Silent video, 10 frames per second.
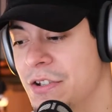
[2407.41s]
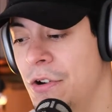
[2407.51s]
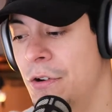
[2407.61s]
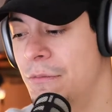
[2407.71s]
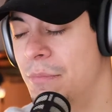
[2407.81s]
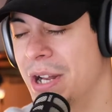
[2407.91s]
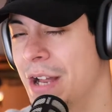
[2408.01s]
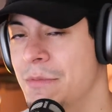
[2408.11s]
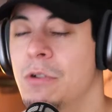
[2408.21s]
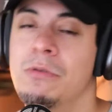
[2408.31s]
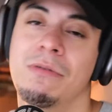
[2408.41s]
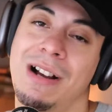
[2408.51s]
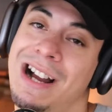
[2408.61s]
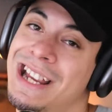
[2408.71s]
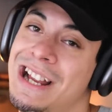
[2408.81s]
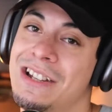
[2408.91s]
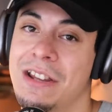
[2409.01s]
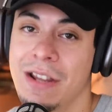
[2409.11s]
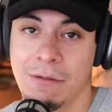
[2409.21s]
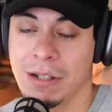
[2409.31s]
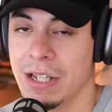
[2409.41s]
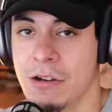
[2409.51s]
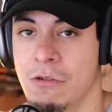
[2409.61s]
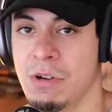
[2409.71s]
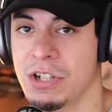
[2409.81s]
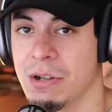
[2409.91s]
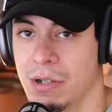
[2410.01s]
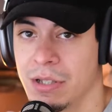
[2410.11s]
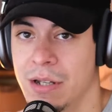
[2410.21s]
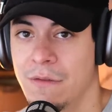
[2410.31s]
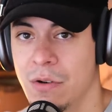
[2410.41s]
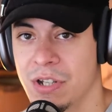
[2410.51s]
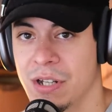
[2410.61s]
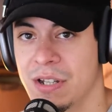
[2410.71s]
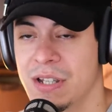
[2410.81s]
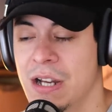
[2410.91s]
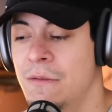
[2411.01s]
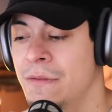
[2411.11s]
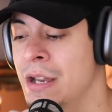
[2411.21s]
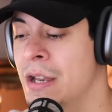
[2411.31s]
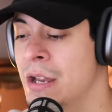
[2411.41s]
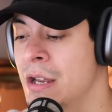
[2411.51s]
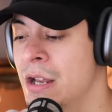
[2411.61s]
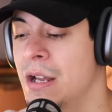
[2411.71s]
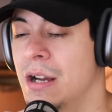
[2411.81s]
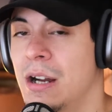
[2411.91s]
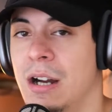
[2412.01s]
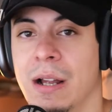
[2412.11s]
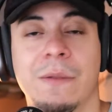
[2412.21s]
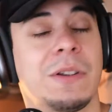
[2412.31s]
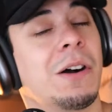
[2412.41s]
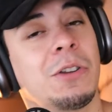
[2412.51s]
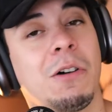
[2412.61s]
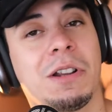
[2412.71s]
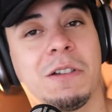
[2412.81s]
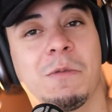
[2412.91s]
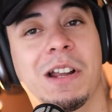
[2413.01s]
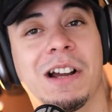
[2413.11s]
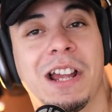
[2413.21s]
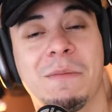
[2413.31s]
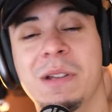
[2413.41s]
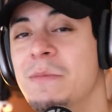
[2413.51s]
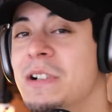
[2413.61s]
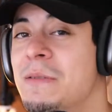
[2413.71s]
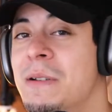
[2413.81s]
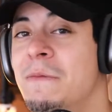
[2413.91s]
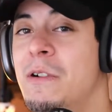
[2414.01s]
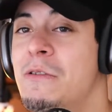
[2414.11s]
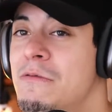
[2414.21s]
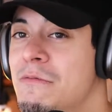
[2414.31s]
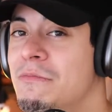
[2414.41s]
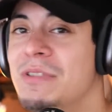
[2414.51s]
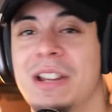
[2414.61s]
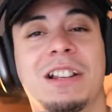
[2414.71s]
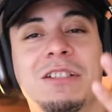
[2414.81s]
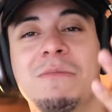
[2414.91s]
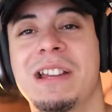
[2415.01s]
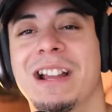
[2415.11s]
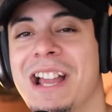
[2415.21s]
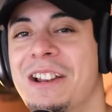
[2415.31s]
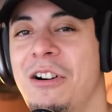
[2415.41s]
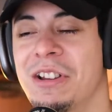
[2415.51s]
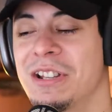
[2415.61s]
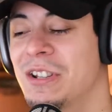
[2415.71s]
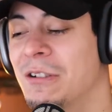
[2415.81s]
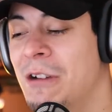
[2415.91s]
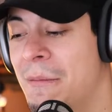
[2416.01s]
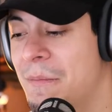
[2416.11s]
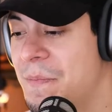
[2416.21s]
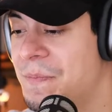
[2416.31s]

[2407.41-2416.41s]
So, but I can't say that I really know much about the devotion itself. If y'all know and you want to hit me up with some info, send it to me again on Instagram.